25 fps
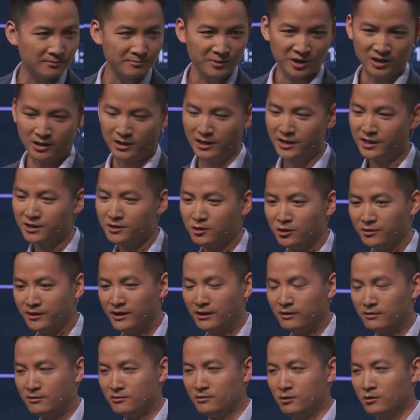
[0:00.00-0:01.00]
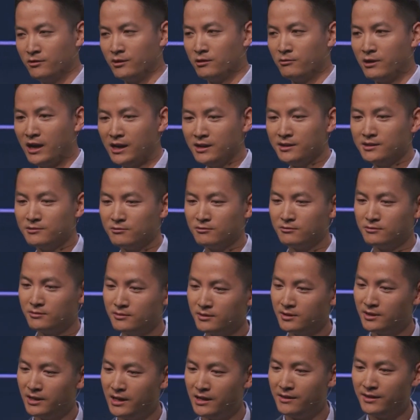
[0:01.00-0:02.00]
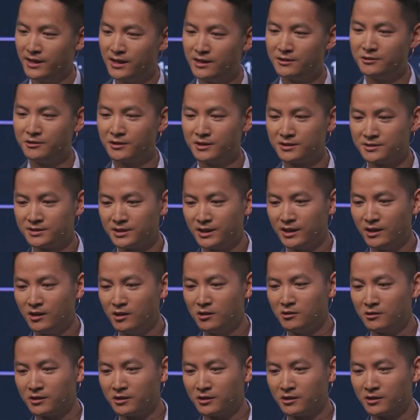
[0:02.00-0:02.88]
click on the right, and then you can say, oh,